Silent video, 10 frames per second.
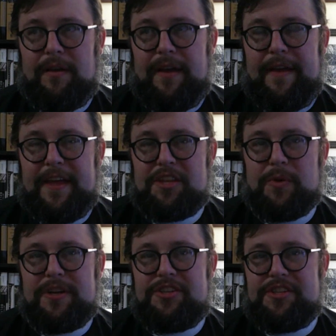And that's why
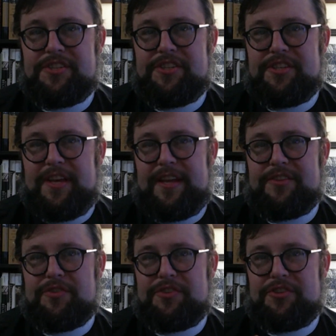Jesus'
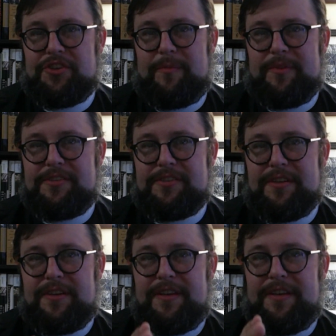answer to Thomas
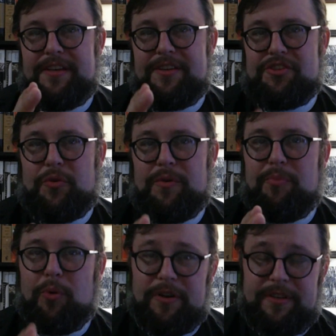is so
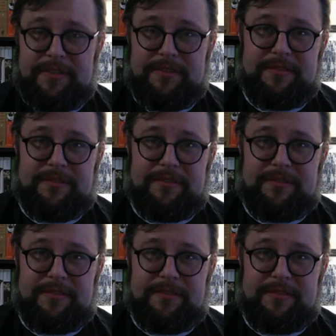important.